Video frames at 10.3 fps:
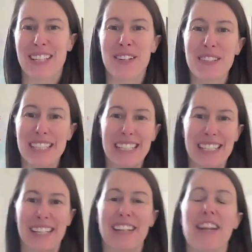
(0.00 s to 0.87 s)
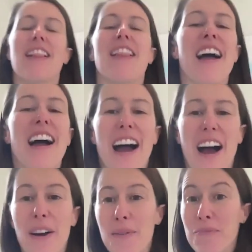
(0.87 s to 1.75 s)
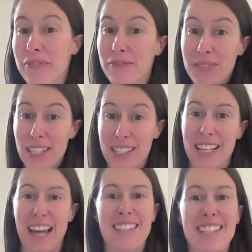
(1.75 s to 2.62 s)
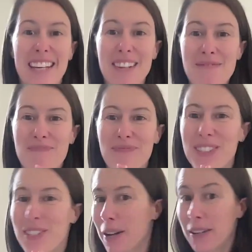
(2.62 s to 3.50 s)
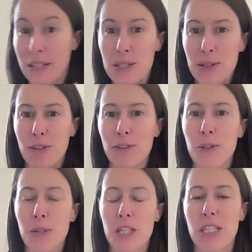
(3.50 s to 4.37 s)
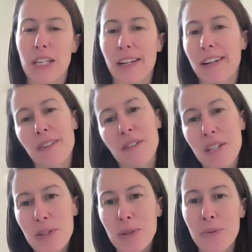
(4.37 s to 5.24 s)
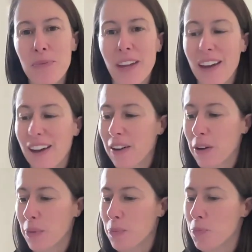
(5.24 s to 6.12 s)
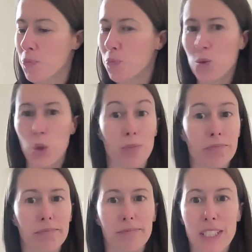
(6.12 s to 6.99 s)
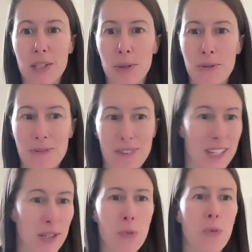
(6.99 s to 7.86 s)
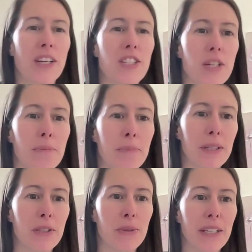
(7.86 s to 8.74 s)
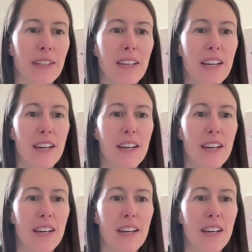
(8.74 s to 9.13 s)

Okay. It's last day, so I'll answer a few questions. I got only two. So let's go right jump into it.